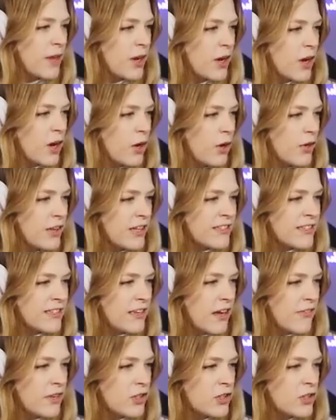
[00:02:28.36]
you know, it's
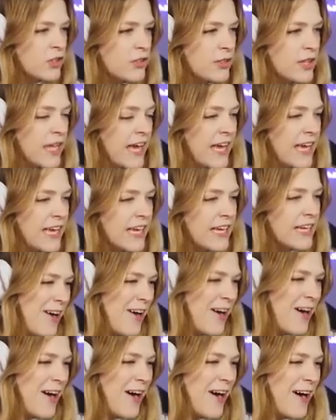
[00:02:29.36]
never too late.
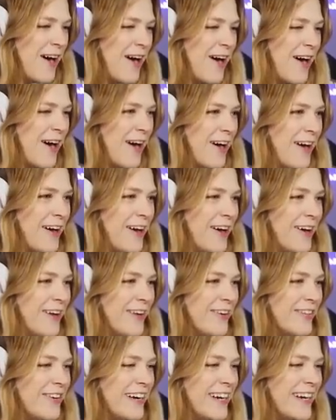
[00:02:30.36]

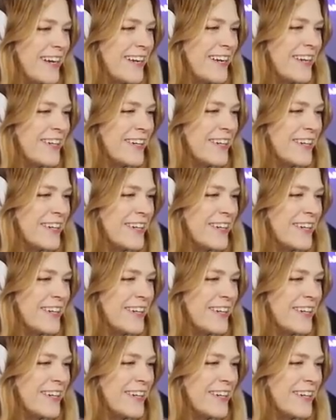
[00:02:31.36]
Oh, what a